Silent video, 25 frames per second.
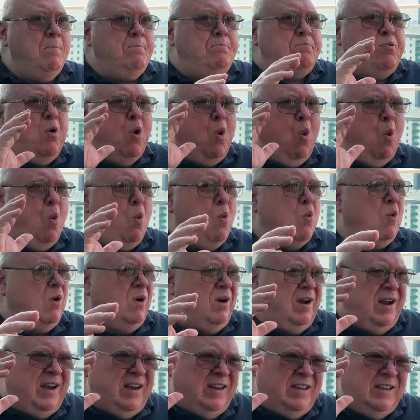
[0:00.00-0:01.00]

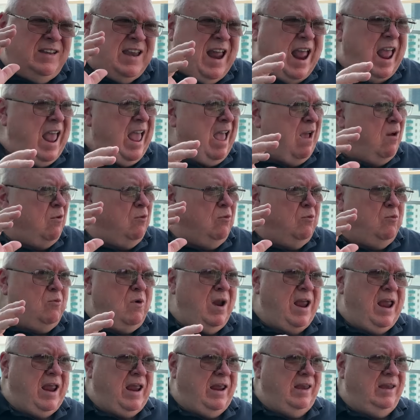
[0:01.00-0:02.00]
pouring down
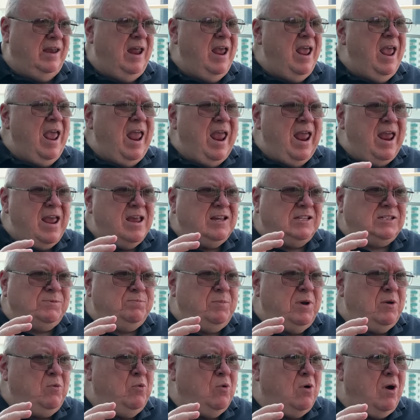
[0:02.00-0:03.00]
rain, asked
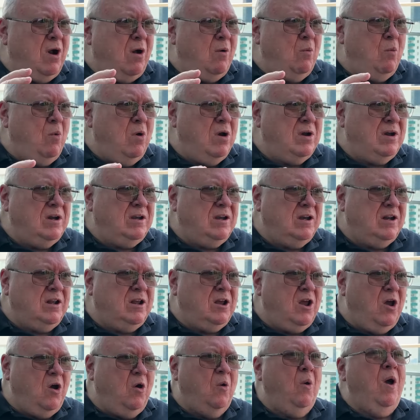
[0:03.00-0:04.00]
me where I wanted to
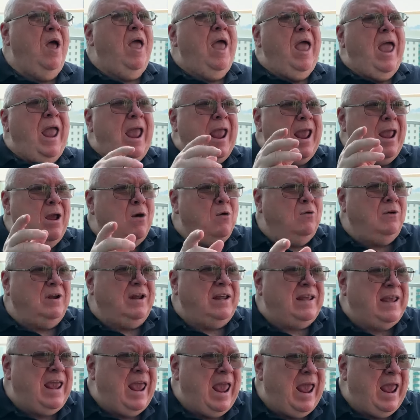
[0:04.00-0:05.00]
go, hailed a
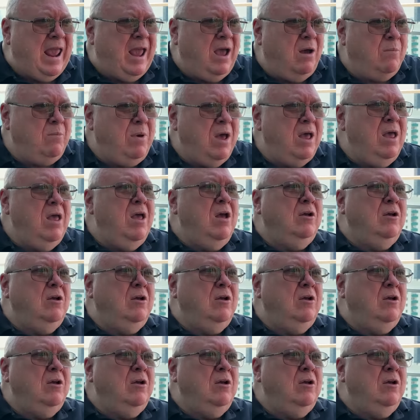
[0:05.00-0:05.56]
cab,